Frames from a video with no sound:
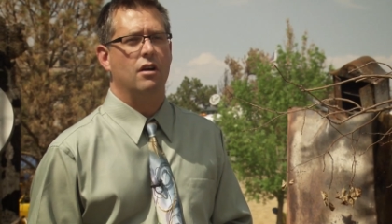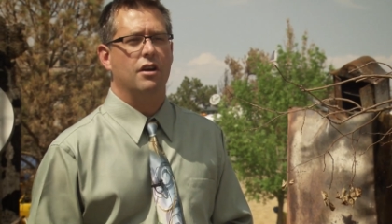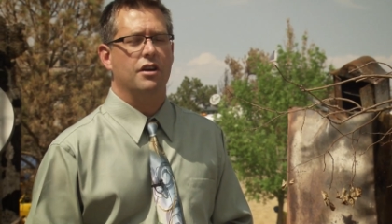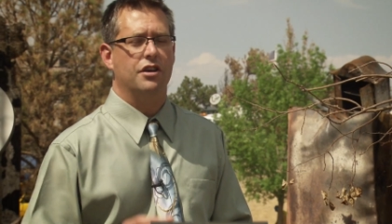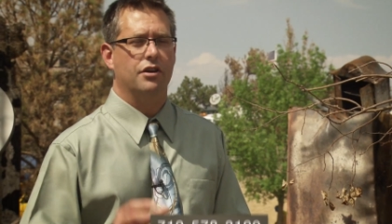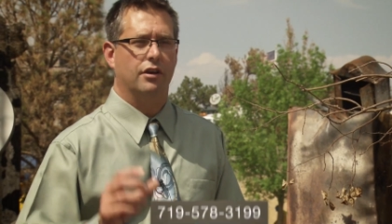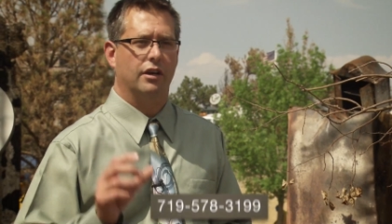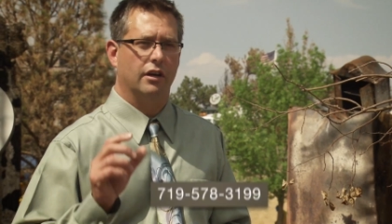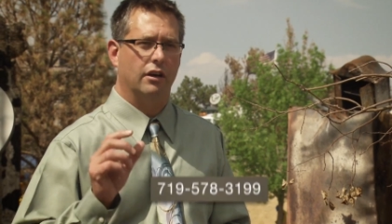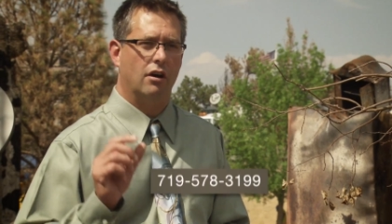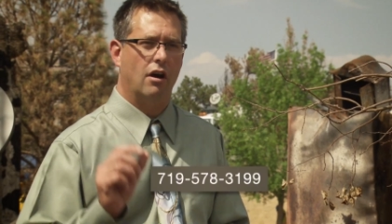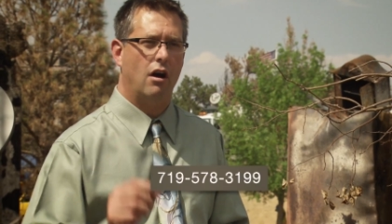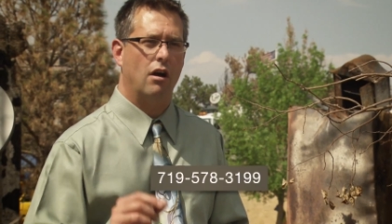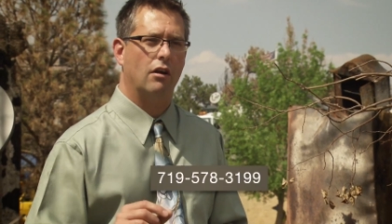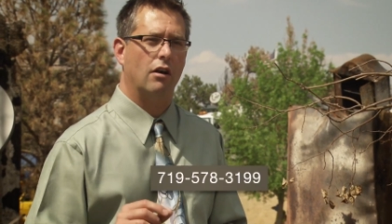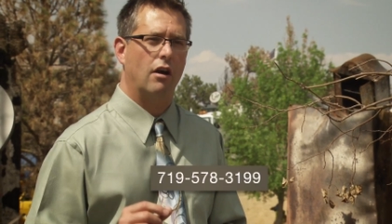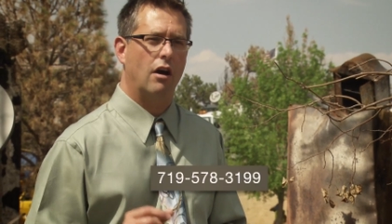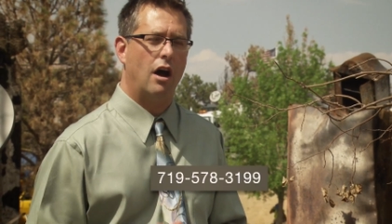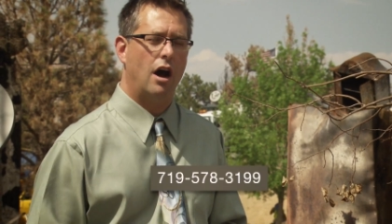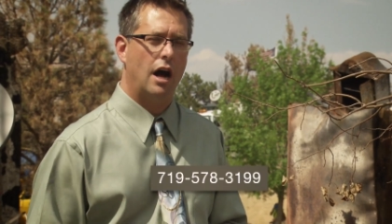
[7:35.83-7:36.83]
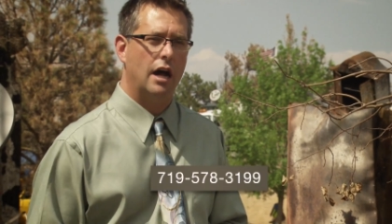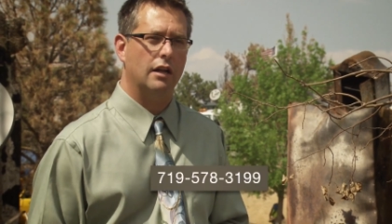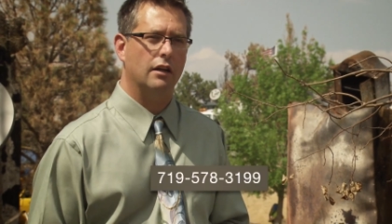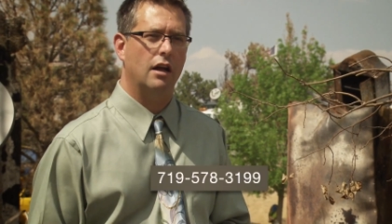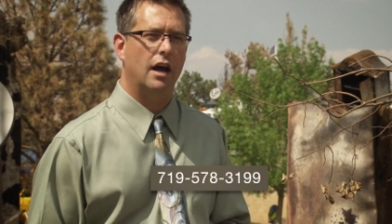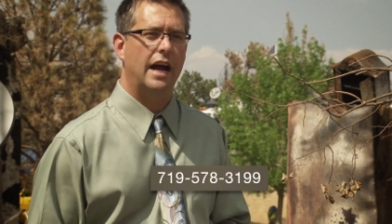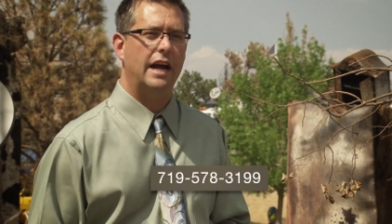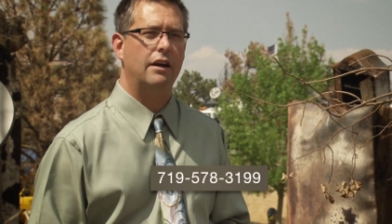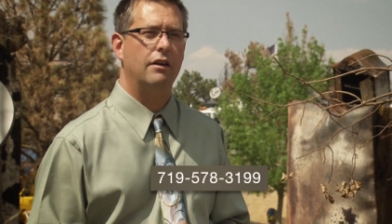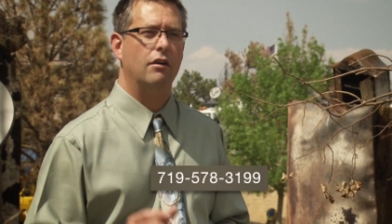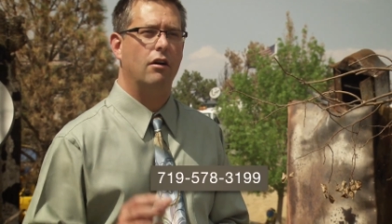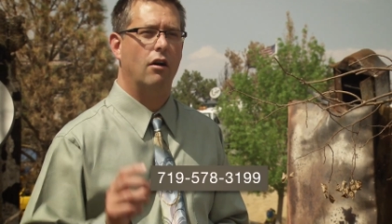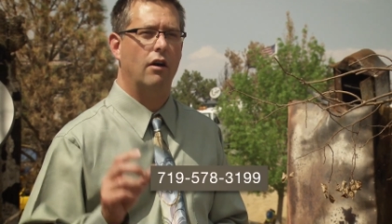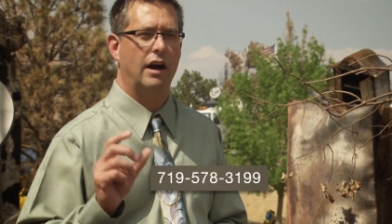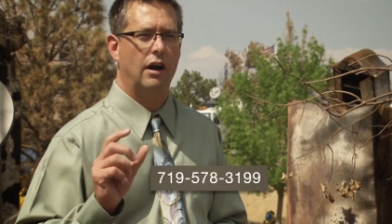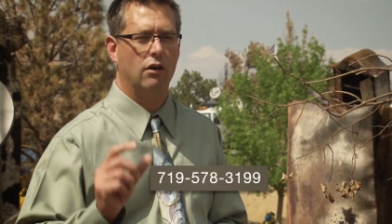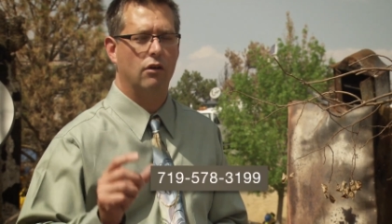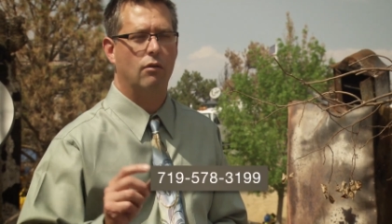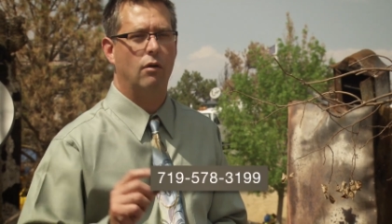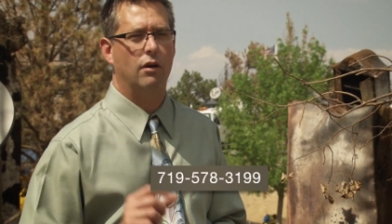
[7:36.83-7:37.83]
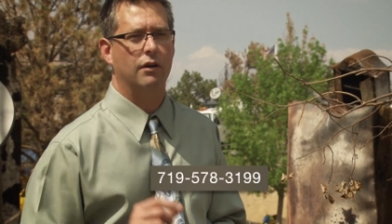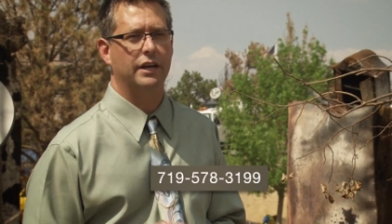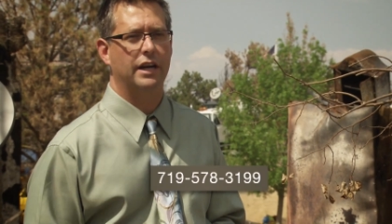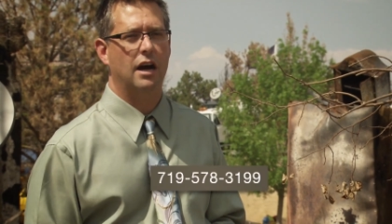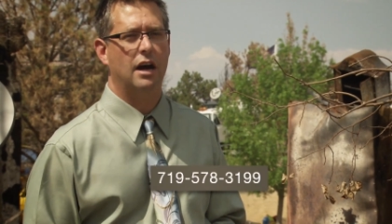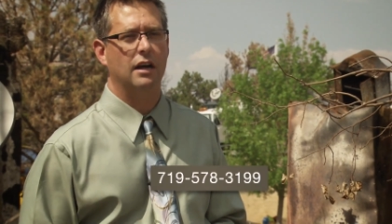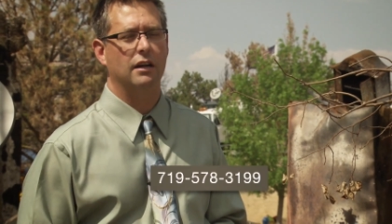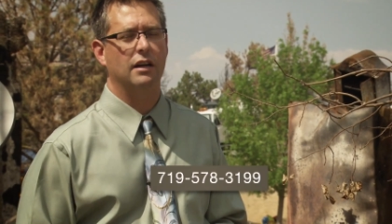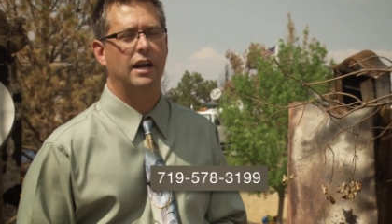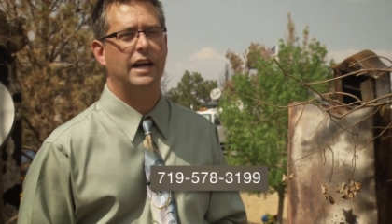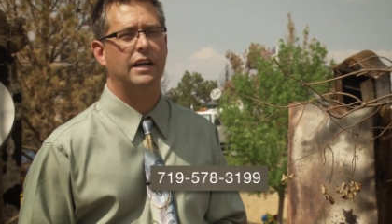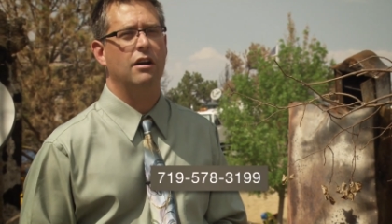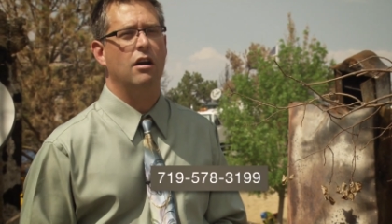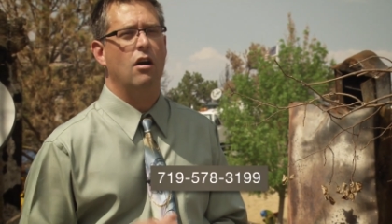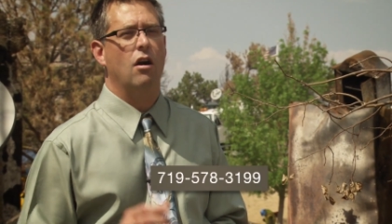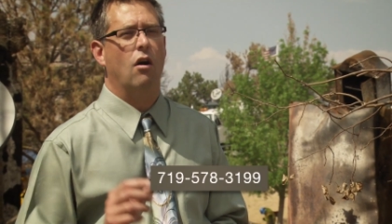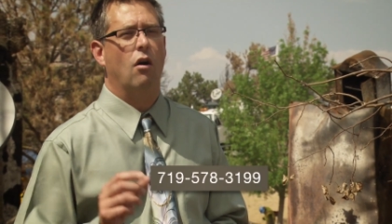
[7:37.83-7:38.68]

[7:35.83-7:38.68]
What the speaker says: You can call our hotline, our air quality hotline,